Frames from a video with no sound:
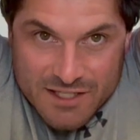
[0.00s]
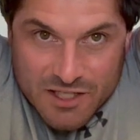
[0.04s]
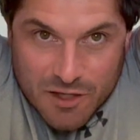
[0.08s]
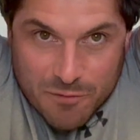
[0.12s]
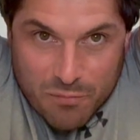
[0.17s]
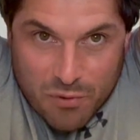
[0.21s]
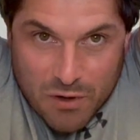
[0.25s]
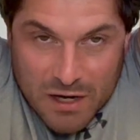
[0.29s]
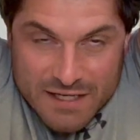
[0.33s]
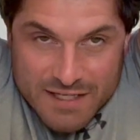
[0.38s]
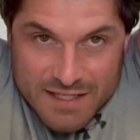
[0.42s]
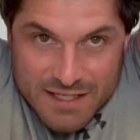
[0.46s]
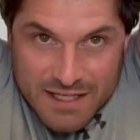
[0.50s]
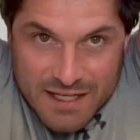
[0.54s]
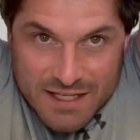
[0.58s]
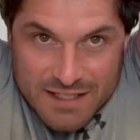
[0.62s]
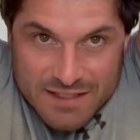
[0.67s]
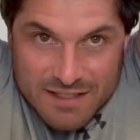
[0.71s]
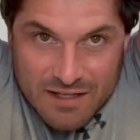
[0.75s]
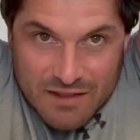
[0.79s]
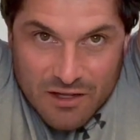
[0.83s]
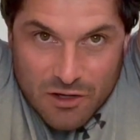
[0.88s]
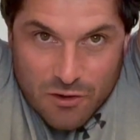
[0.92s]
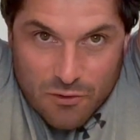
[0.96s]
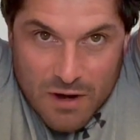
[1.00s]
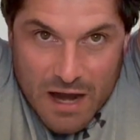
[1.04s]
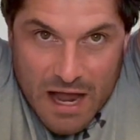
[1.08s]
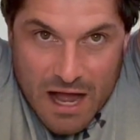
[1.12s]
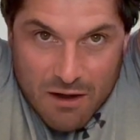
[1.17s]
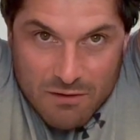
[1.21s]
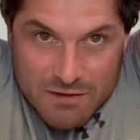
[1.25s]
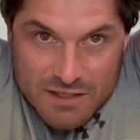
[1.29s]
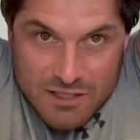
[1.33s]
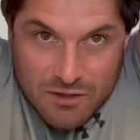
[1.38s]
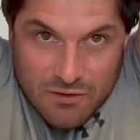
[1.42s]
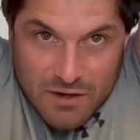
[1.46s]
are pressing into the
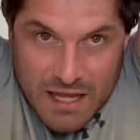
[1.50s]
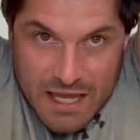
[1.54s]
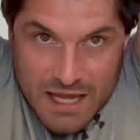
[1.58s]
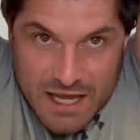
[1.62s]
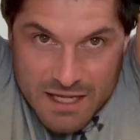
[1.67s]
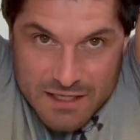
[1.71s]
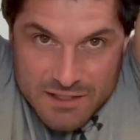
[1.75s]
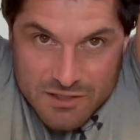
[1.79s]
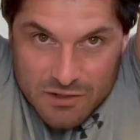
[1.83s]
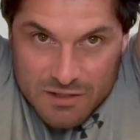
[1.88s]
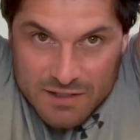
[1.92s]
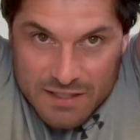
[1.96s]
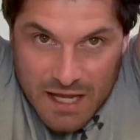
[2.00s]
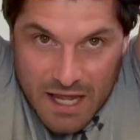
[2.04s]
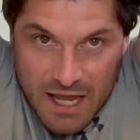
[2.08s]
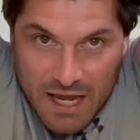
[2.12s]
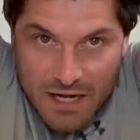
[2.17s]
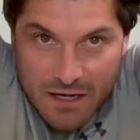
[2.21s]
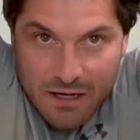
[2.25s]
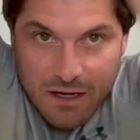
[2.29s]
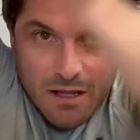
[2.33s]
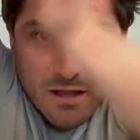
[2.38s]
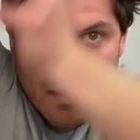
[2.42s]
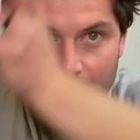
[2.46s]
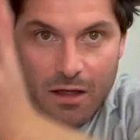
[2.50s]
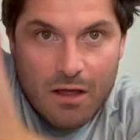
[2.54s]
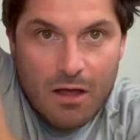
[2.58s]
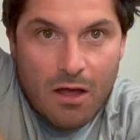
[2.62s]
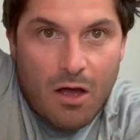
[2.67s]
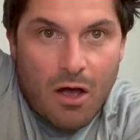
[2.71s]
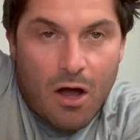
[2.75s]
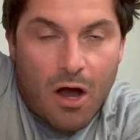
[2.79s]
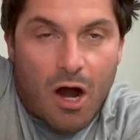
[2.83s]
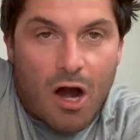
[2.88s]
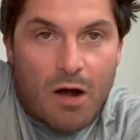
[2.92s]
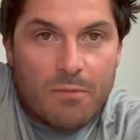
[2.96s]
ground. So hands are tight,
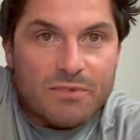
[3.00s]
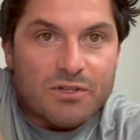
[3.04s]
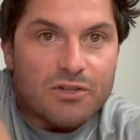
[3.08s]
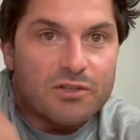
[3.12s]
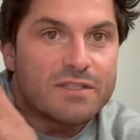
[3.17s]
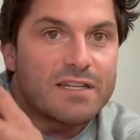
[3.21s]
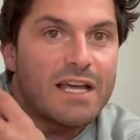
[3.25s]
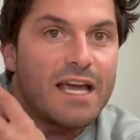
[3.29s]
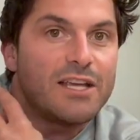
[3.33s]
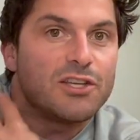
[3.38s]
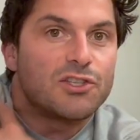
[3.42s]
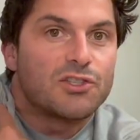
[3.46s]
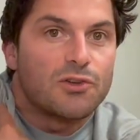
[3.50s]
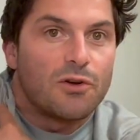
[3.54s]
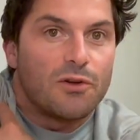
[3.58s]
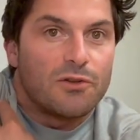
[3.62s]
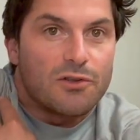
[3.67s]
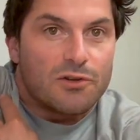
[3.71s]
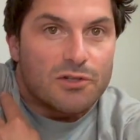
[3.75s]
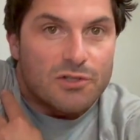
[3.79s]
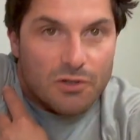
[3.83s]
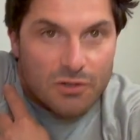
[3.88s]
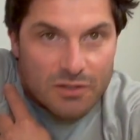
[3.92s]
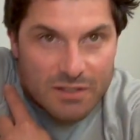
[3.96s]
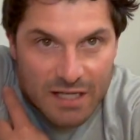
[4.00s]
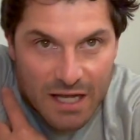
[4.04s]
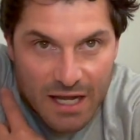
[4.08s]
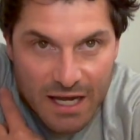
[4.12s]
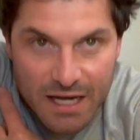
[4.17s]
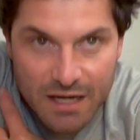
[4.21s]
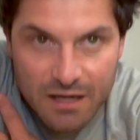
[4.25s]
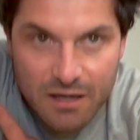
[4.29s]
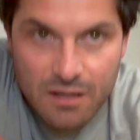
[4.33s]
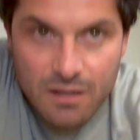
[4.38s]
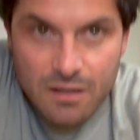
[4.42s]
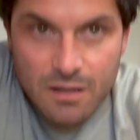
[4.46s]
arms are tight, shoulders are
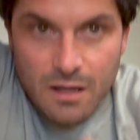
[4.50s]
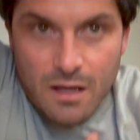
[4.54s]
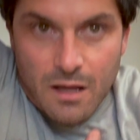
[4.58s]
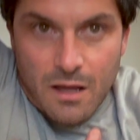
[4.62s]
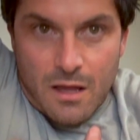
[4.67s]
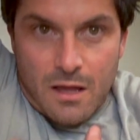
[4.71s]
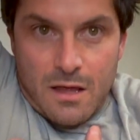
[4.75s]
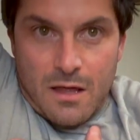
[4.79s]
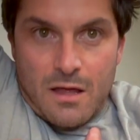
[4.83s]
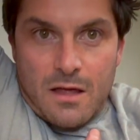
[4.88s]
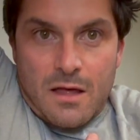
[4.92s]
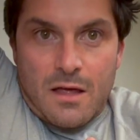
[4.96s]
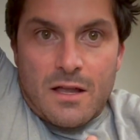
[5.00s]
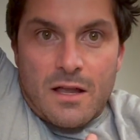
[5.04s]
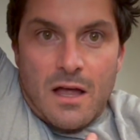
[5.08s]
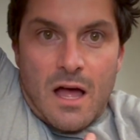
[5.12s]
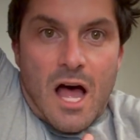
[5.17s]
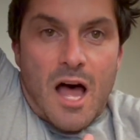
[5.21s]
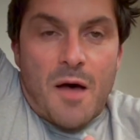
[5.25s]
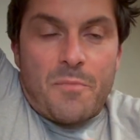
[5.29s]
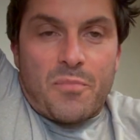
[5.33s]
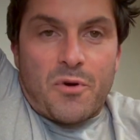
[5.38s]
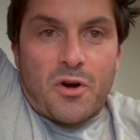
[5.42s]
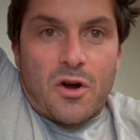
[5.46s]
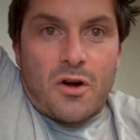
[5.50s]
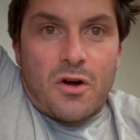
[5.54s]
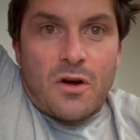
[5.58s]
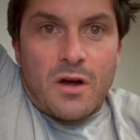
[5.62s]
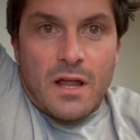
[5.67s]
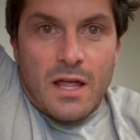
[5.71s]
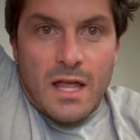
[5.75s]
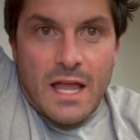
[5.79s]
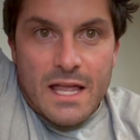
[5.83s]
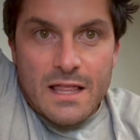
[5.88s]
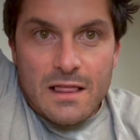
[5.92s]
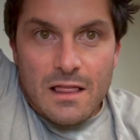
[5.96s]
tight. Upper
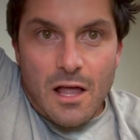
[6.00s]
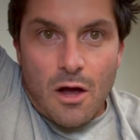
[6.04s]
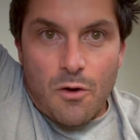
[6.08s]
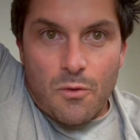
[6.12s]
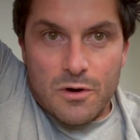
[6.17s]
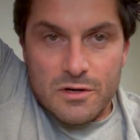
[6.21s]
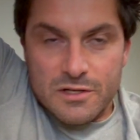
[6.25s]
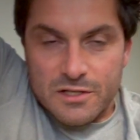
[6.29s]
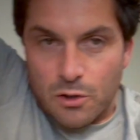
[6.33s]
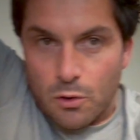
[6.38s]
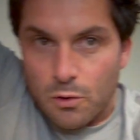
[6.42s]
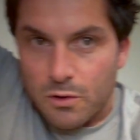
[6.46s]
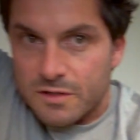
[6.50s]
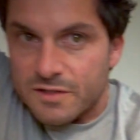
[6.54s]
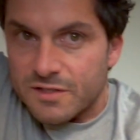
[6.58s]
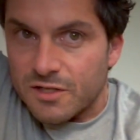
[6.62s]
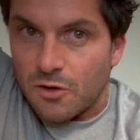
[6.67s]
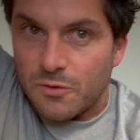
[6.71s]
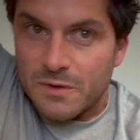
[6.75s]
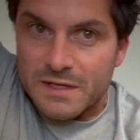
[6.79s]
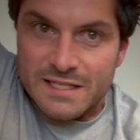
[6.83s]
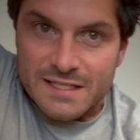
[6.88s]
and lower torso is